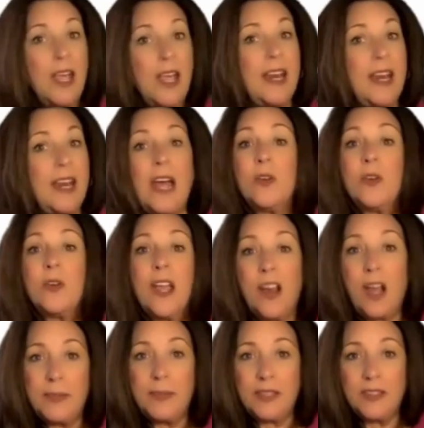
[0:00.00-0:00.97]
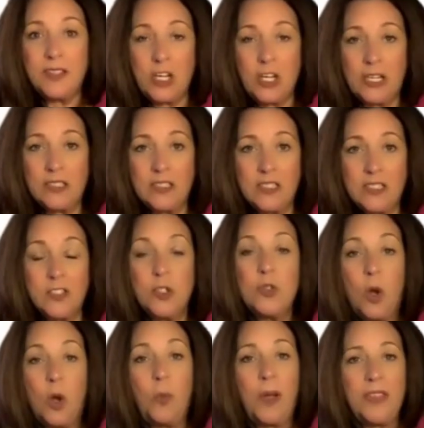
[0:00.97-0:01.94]
And I don't care how big the chance is. You
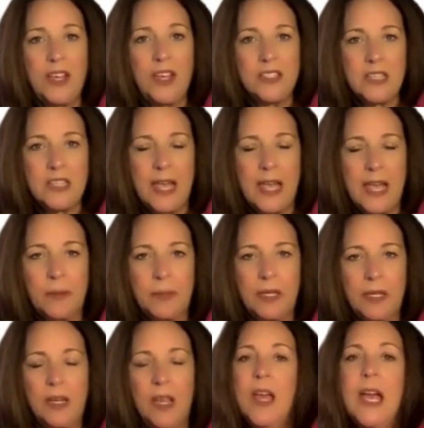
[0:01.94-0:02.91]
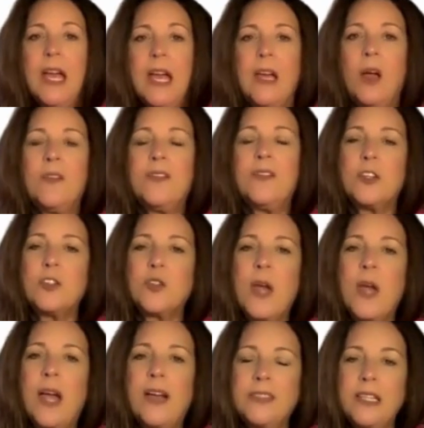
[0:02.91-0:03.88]
don't want that to happen. Now, if you're
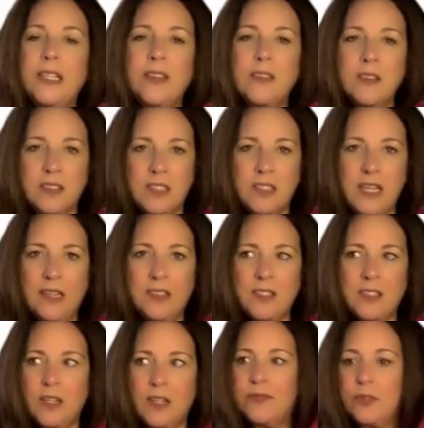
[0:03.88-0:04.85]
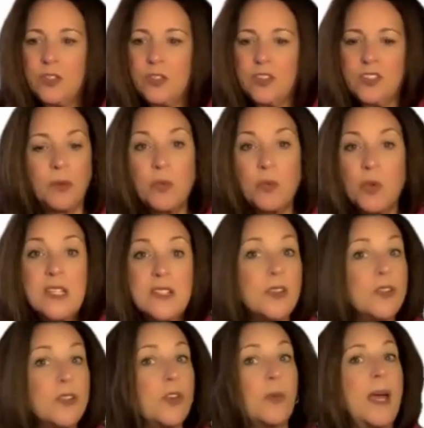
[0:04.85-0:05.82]
traveling in the States and for some
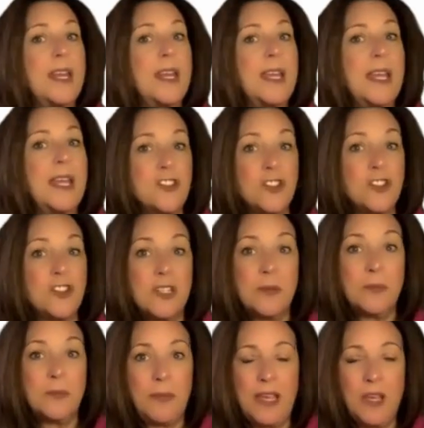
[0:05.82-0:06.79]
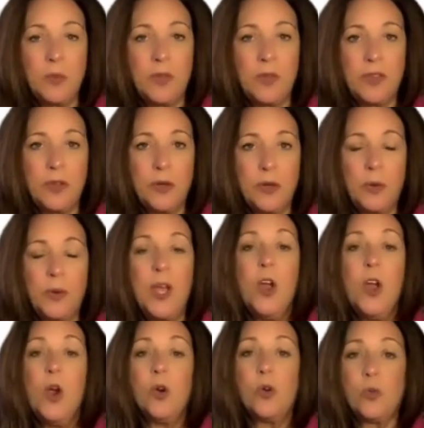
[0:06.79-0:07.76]
reason your medication didn't make it with you,
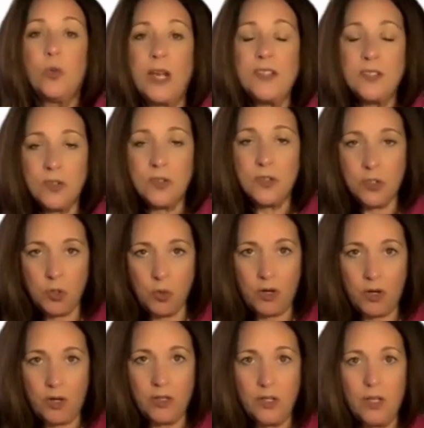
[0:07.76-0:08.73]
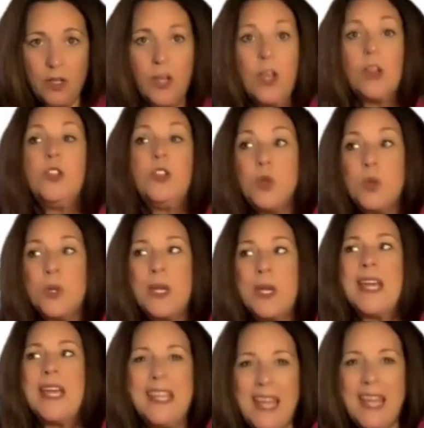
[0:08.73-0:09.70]
rest assured you
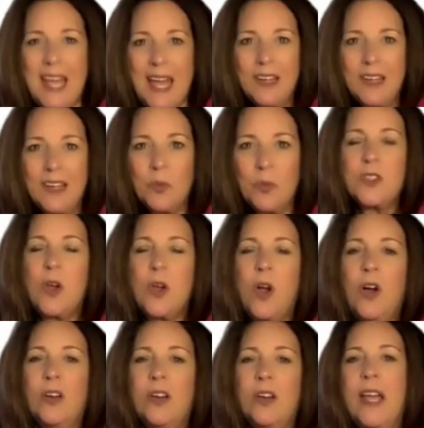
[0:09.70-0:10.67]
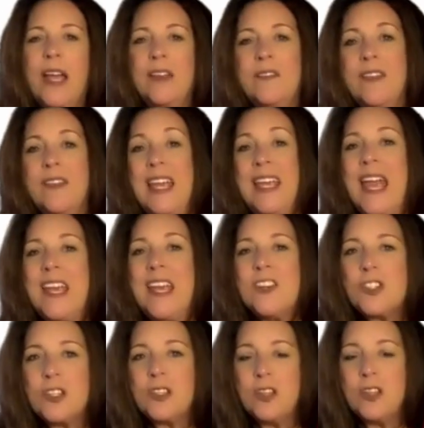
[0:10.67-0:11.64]
can get what's called a
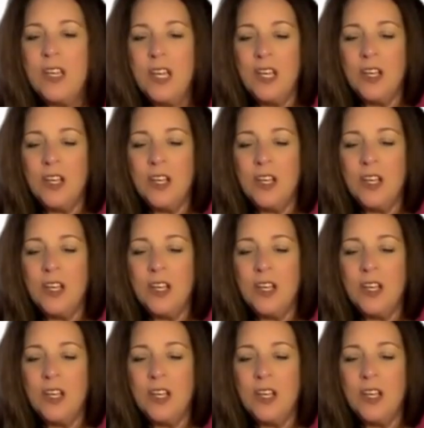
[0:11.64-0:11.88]
vacation